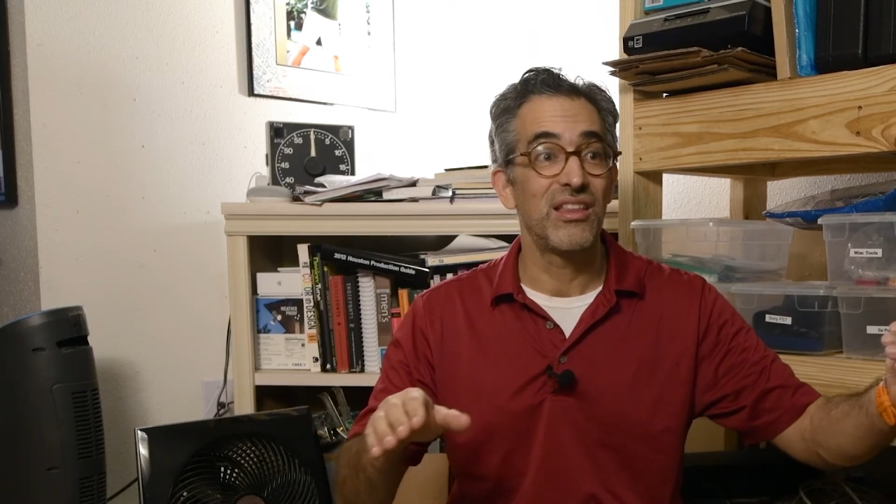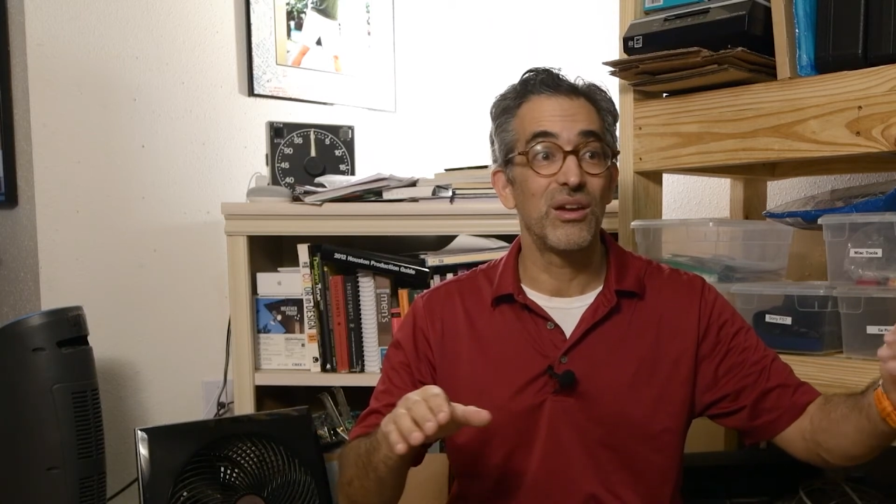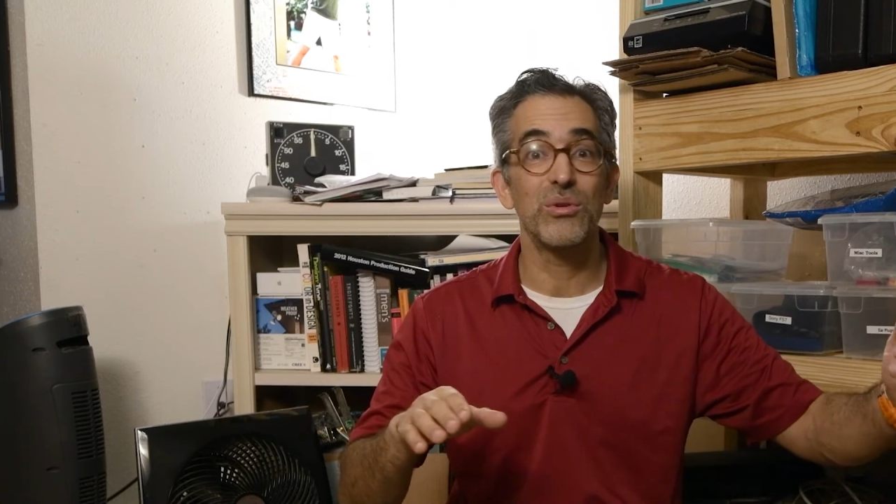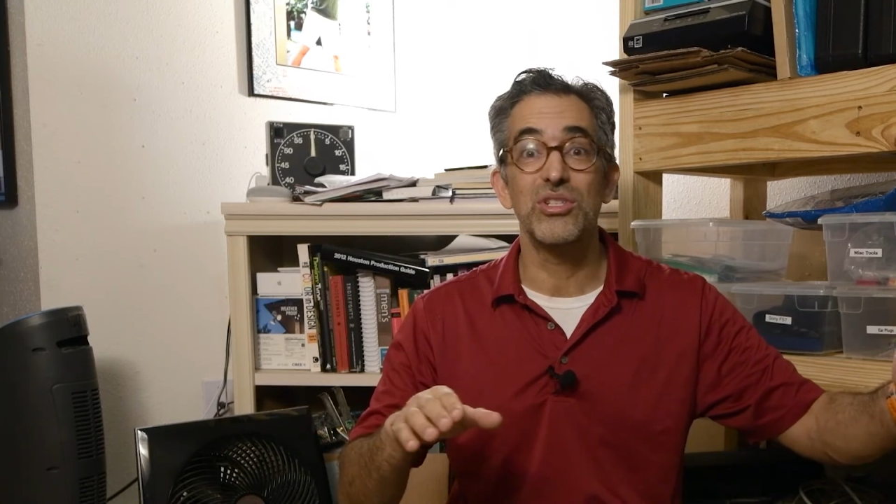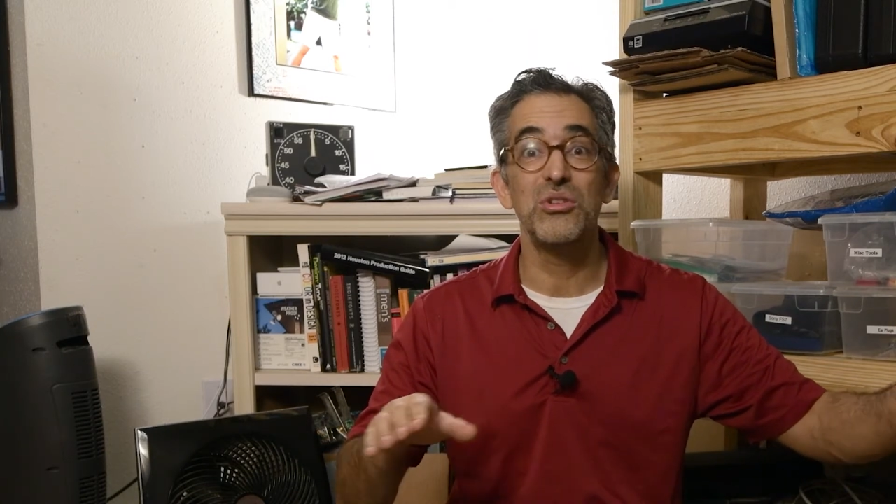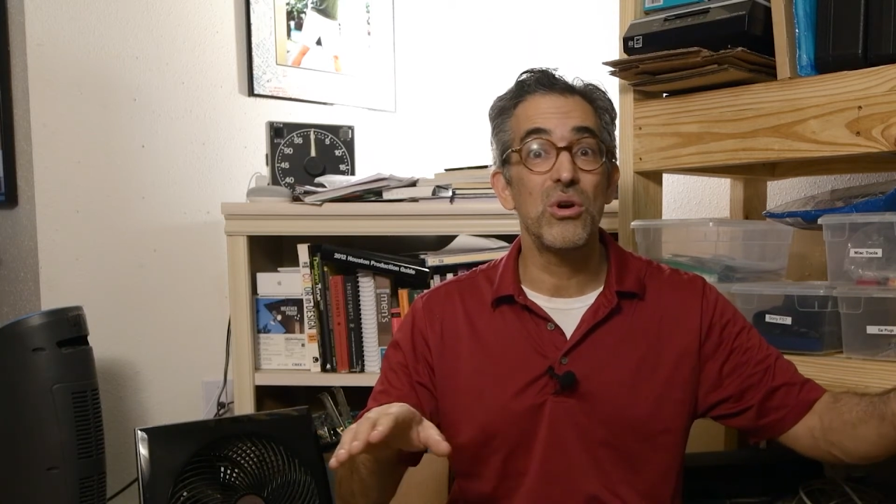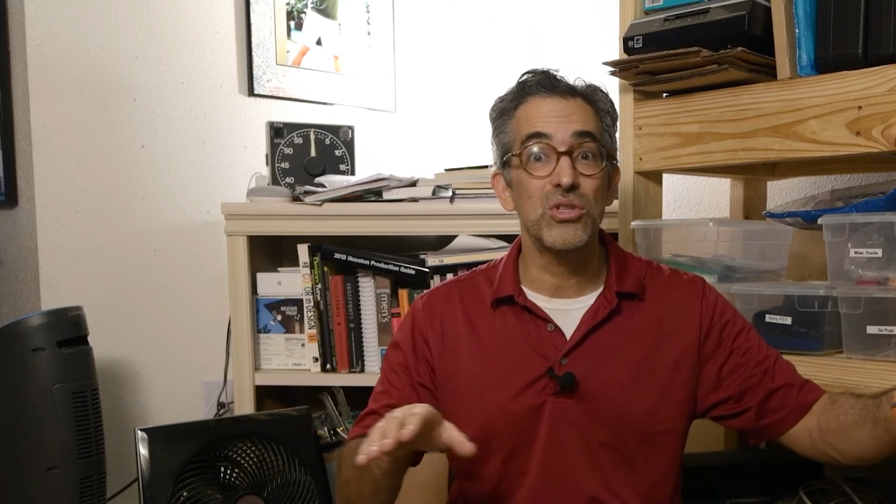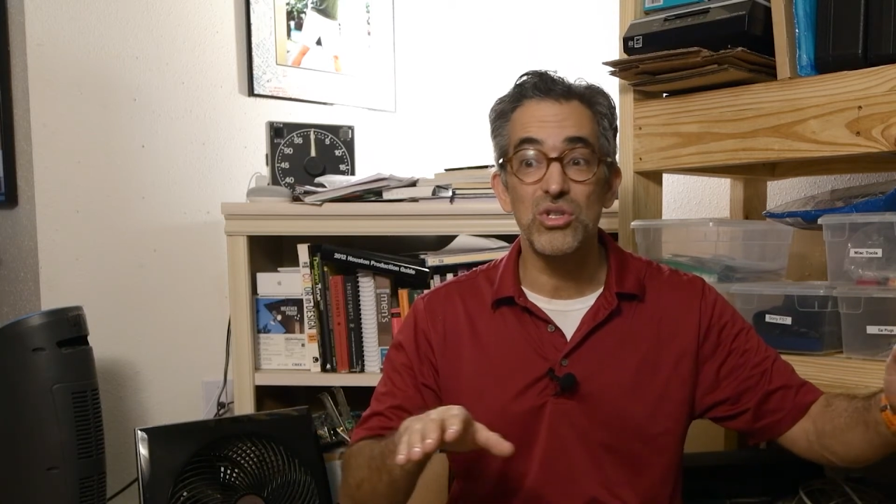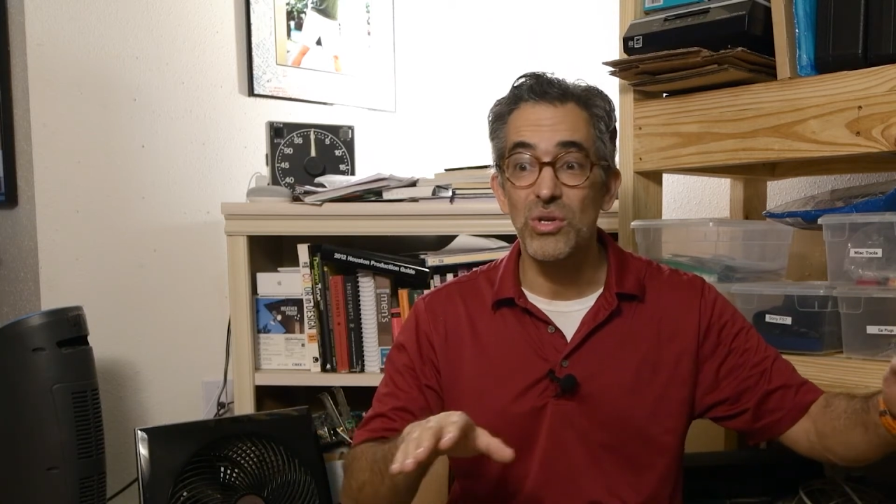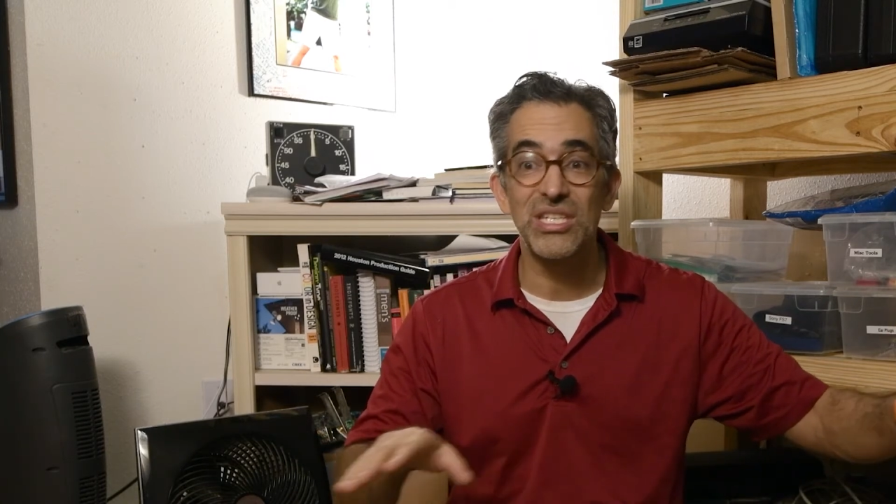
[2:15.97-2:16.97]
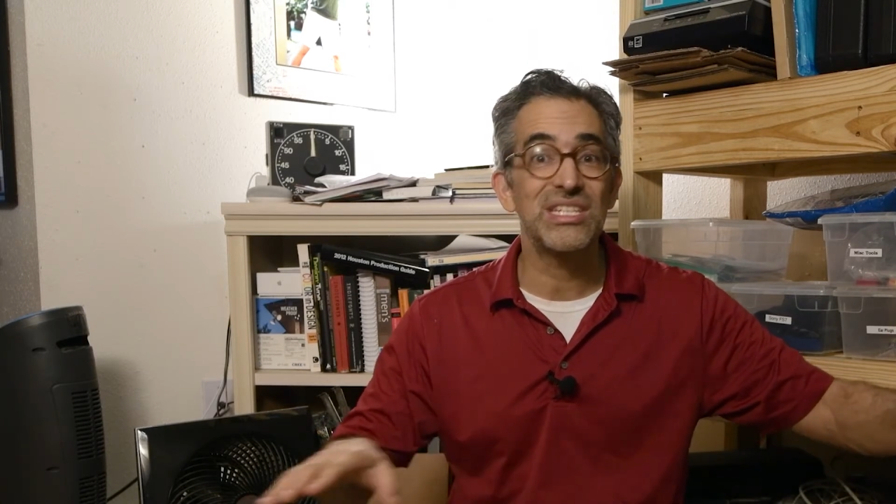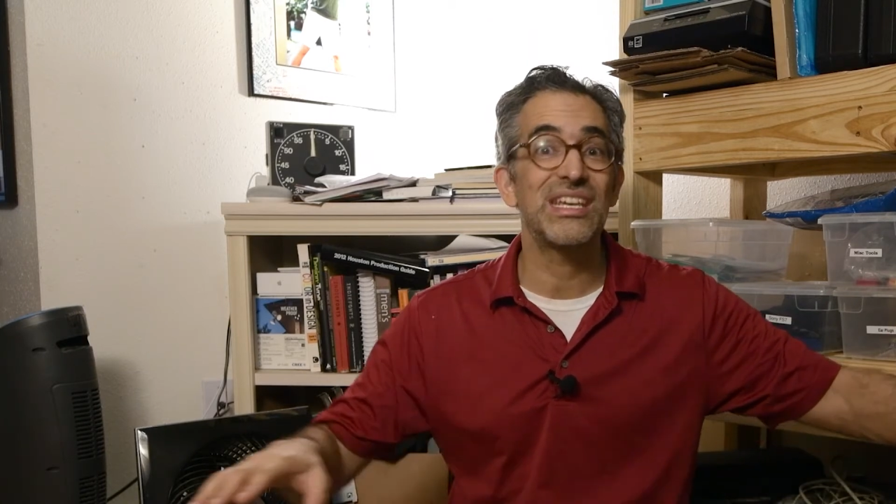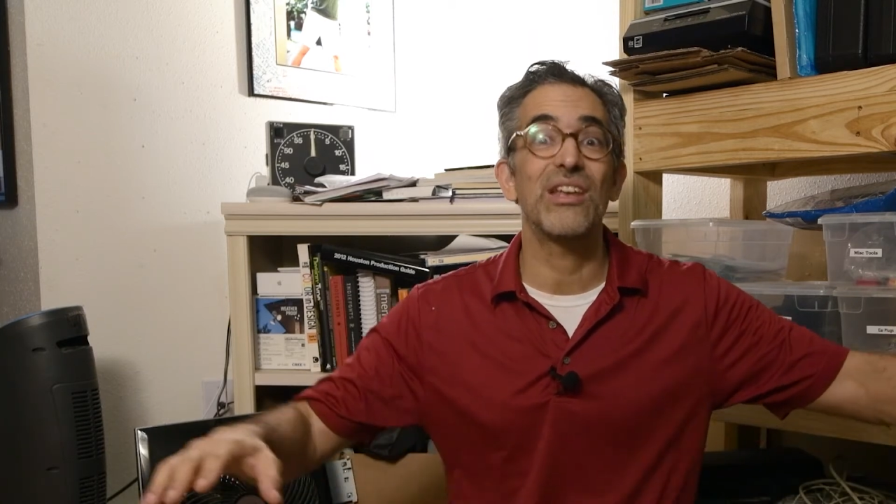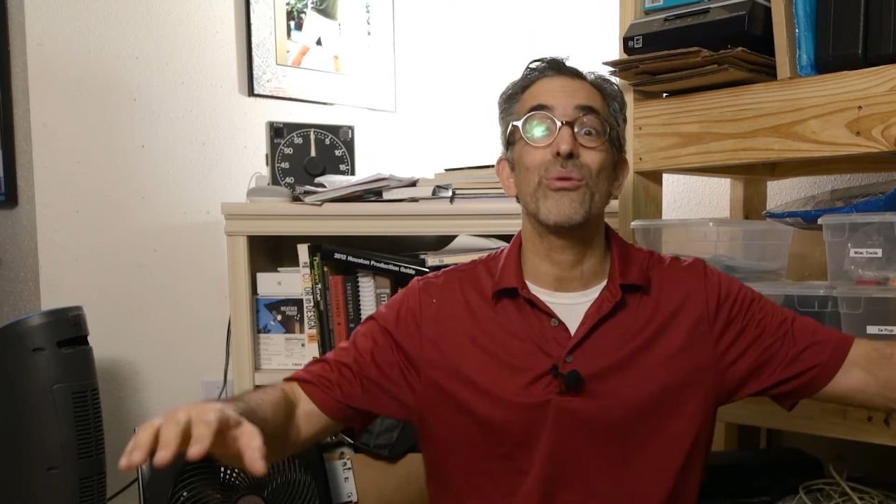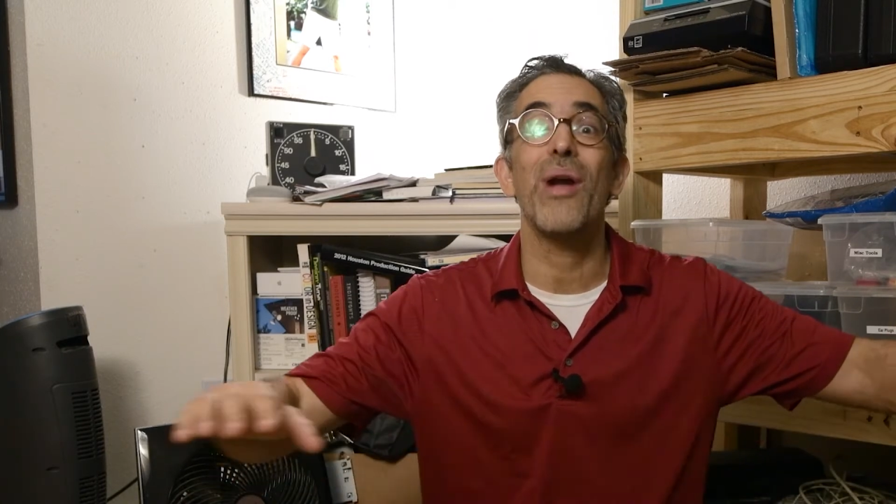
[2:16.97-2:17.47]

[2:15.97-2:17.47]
There was no streets to get